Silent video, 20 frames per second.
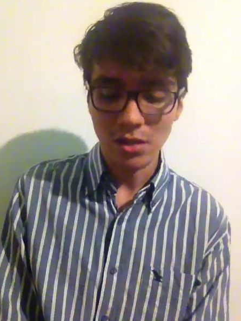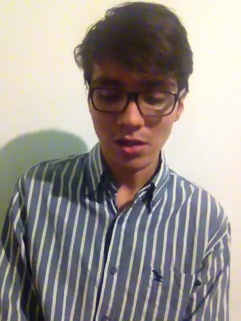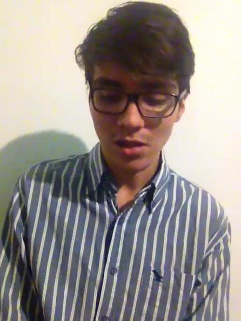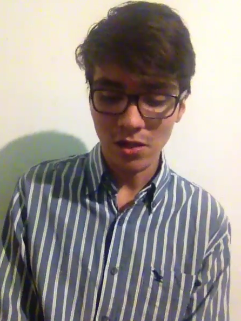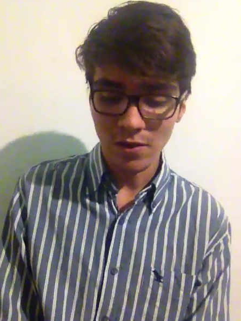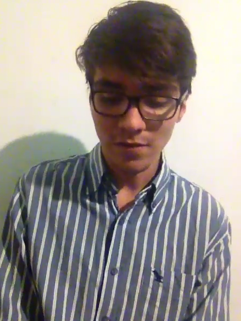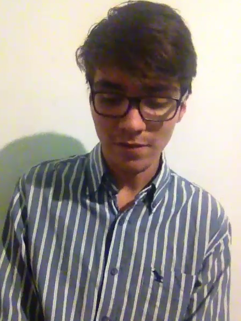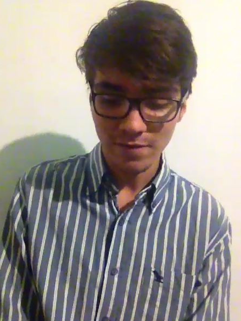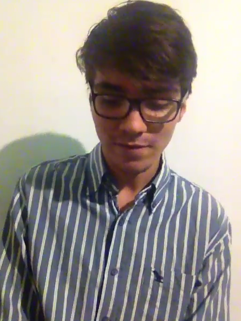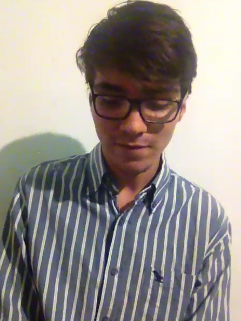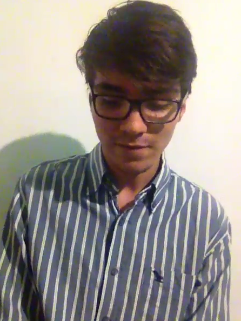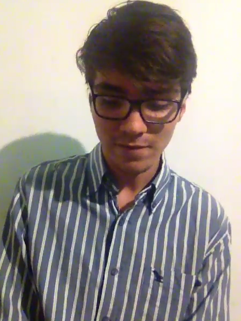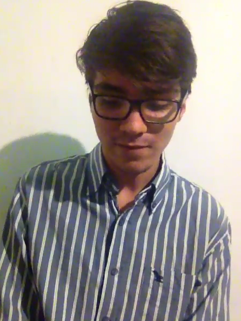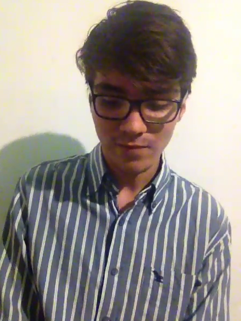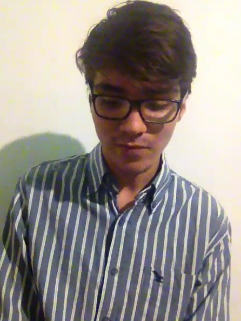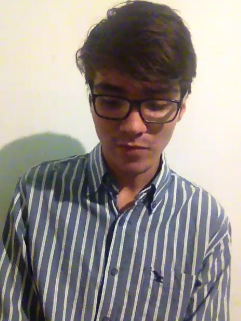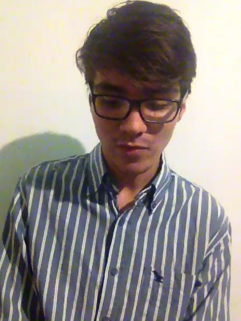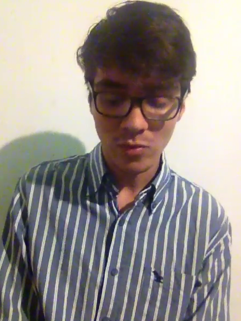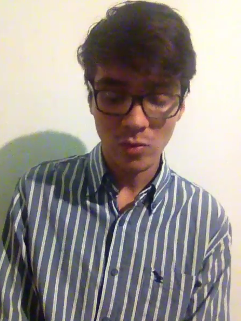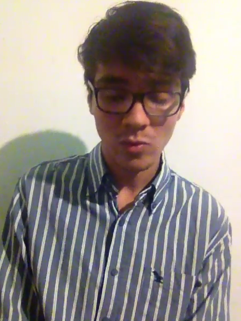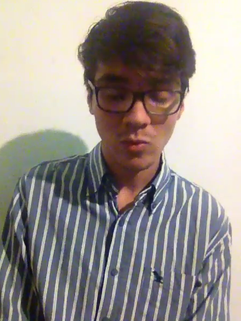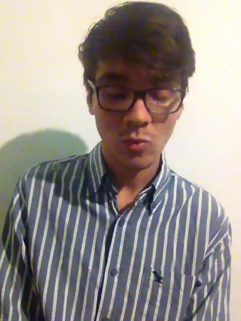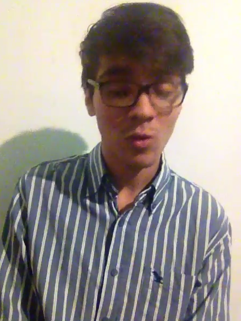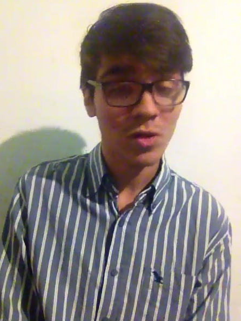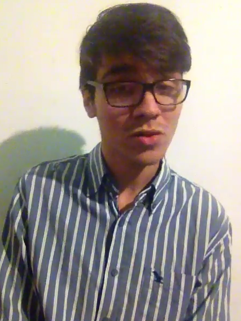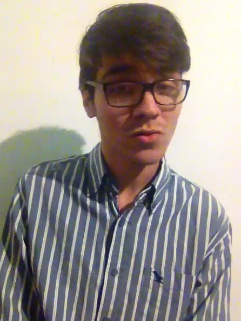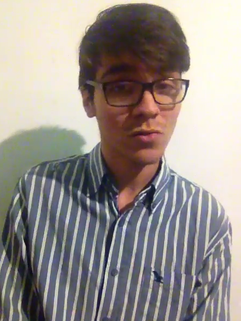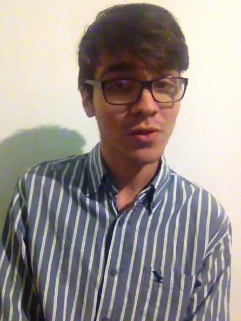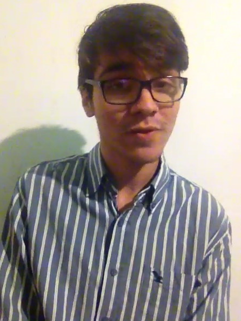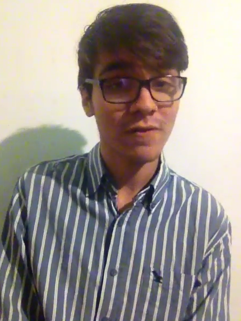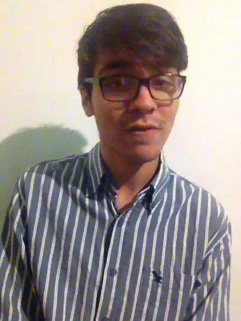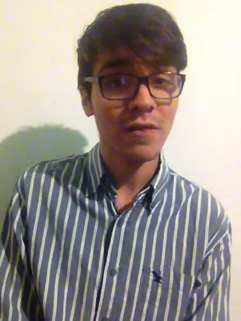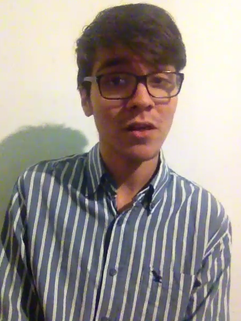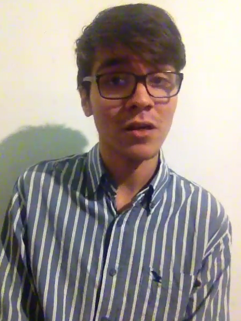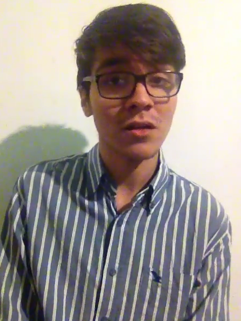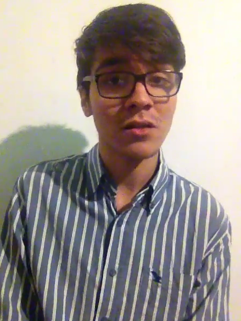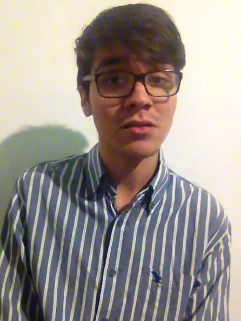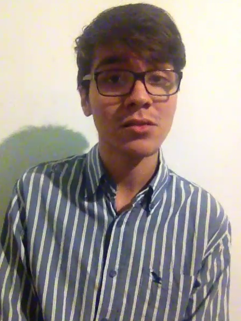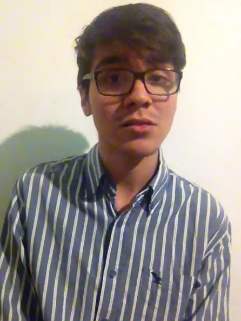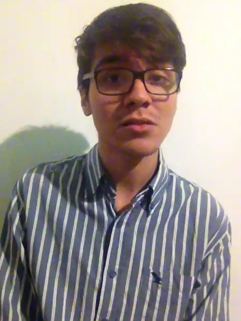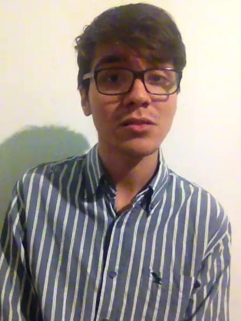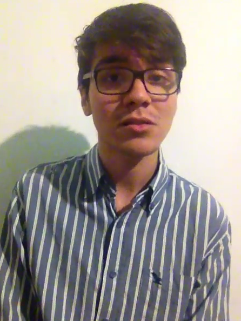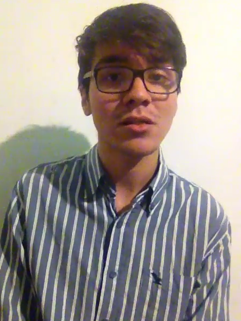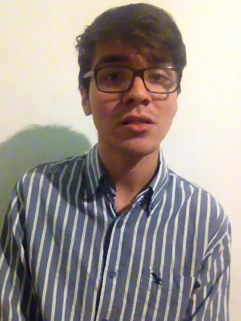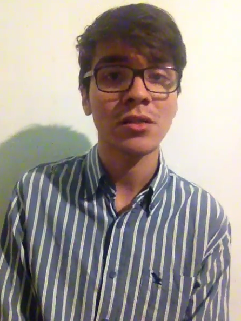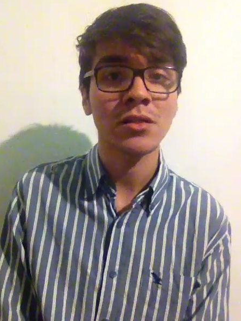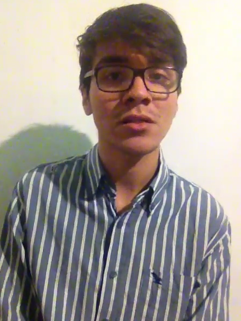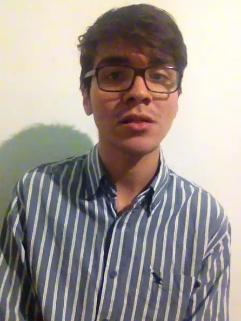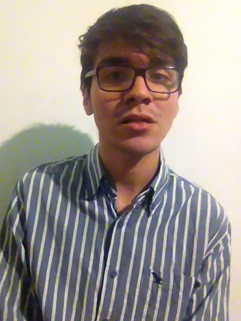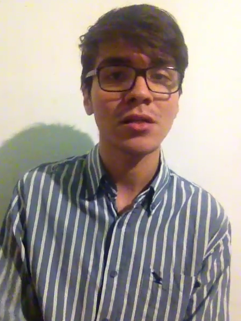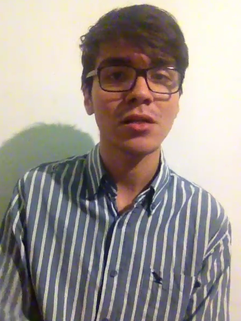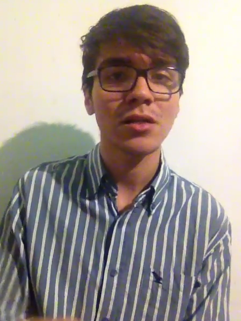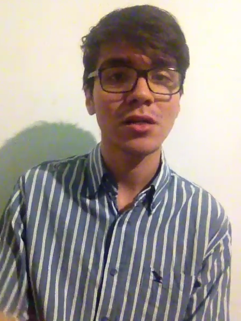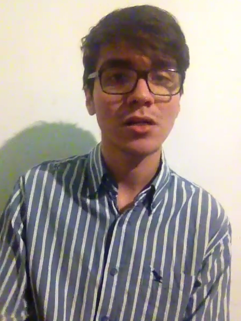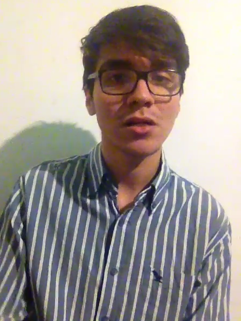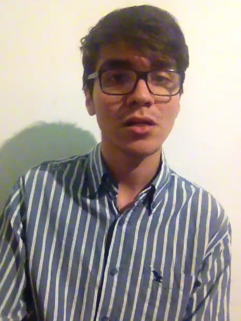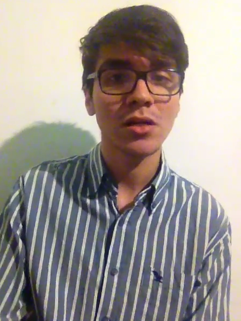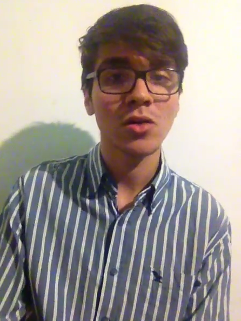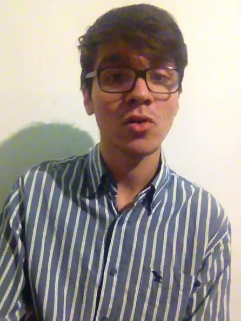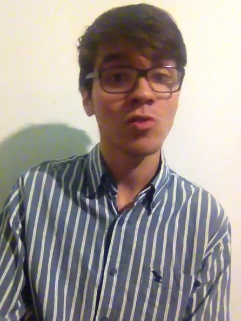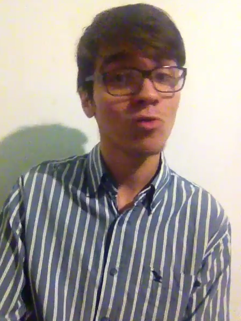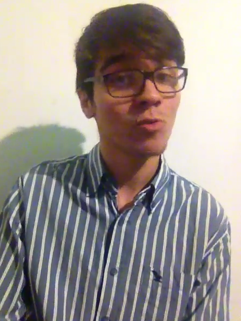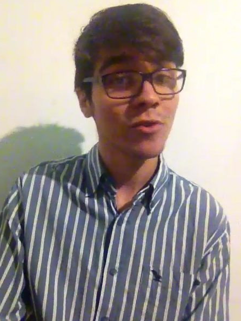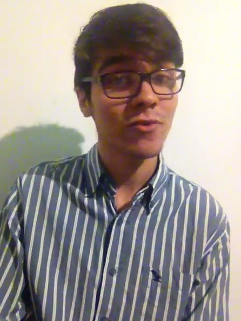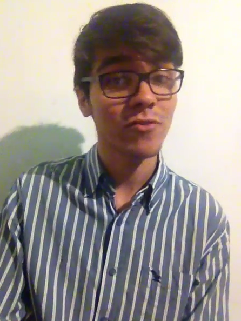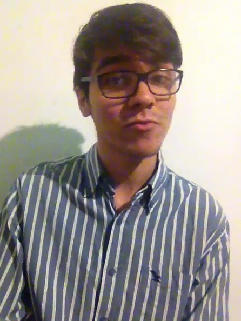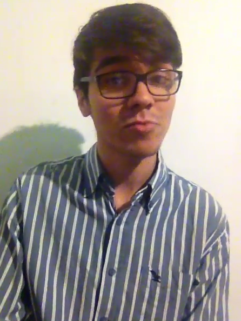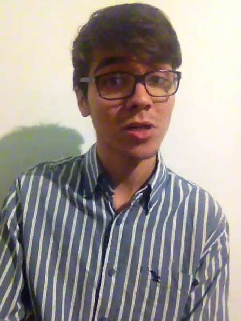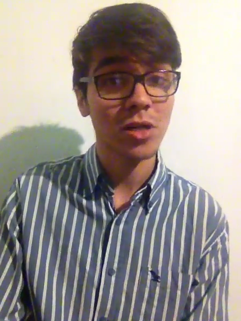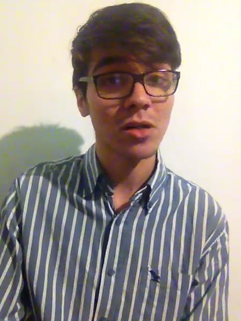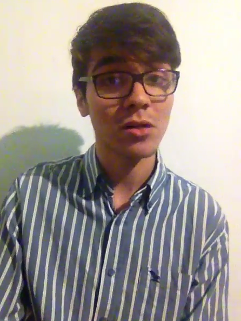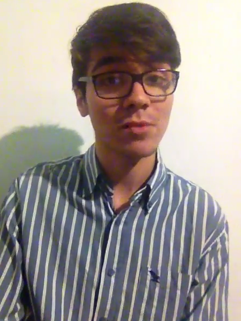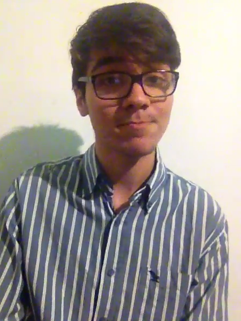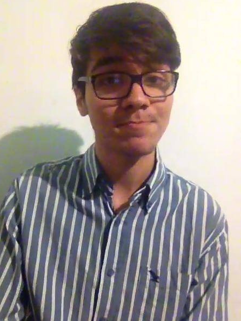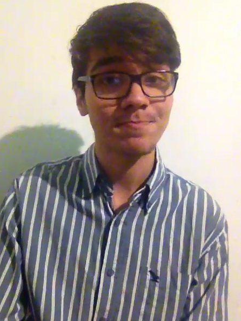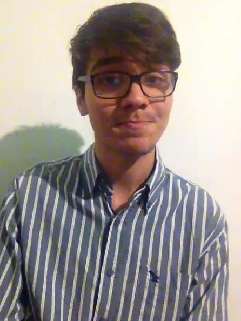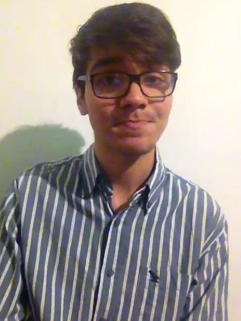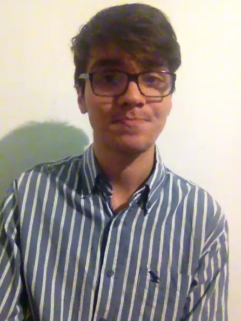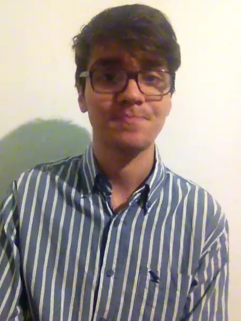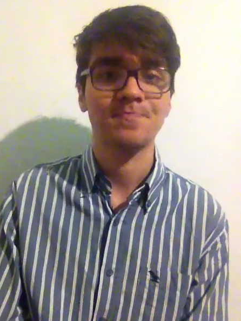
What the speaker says: of what we've learned and who we've become.